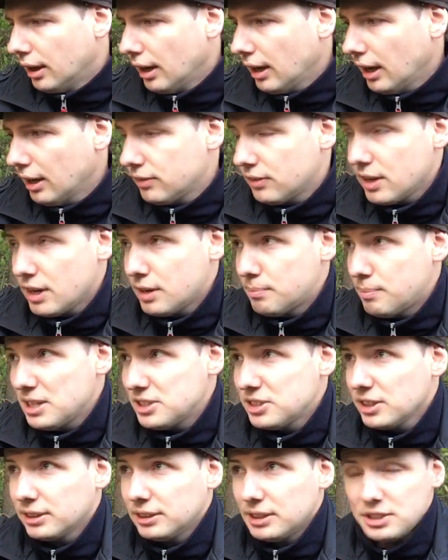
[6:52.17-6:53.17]
And they are
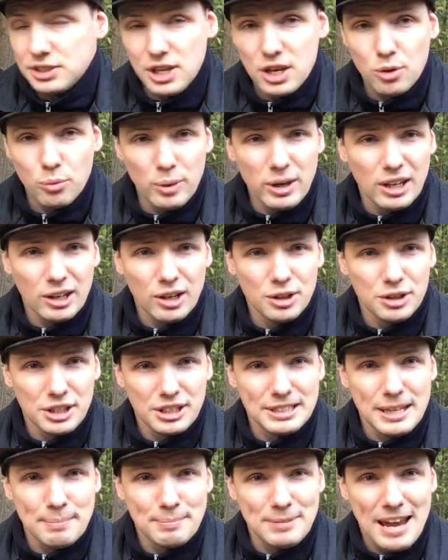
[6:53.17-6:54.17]
basically saying we cannot
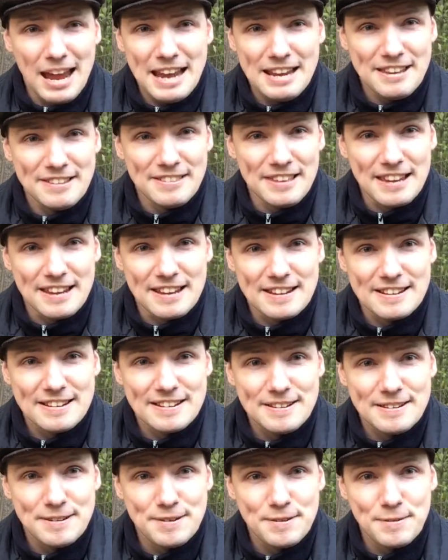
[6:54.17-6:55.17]
accept anything
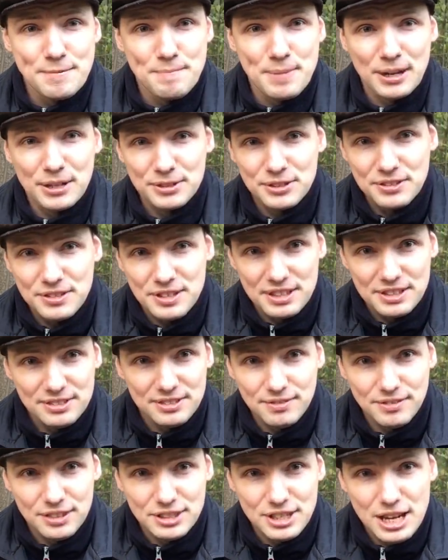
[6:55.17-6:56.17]
because the
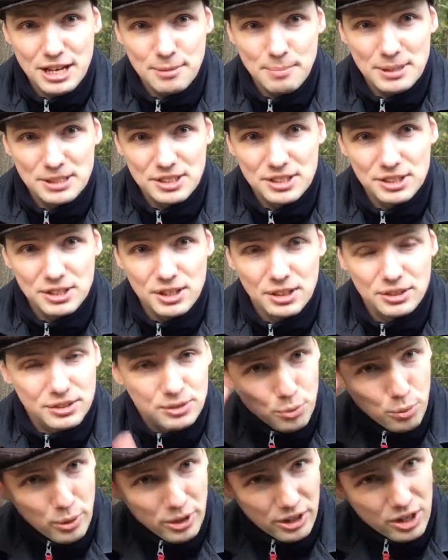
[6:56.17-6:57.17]
database is not
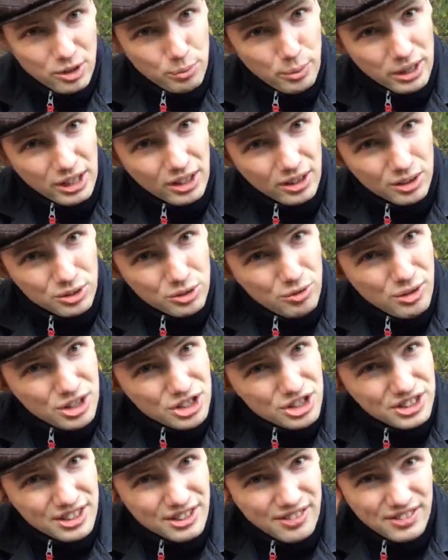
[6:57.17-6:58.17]
working, we cannot
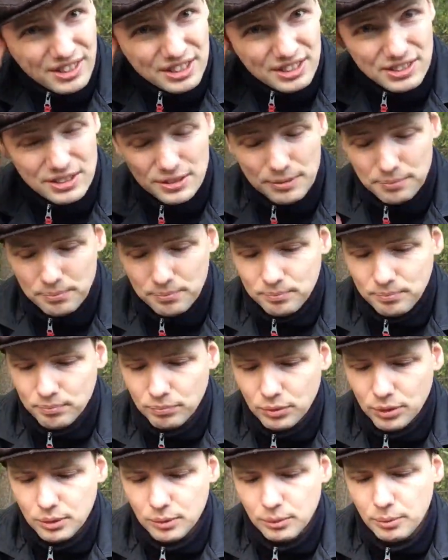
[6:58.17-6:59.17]
register this,
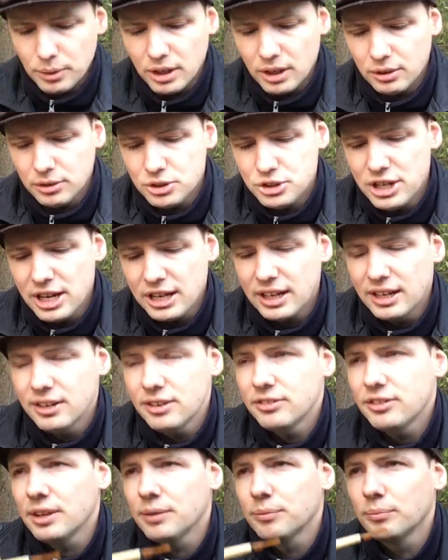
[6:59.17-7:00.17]
we cannot check
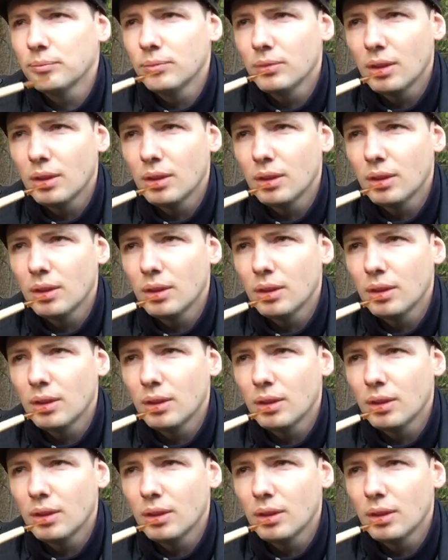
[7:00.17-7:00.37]
anything.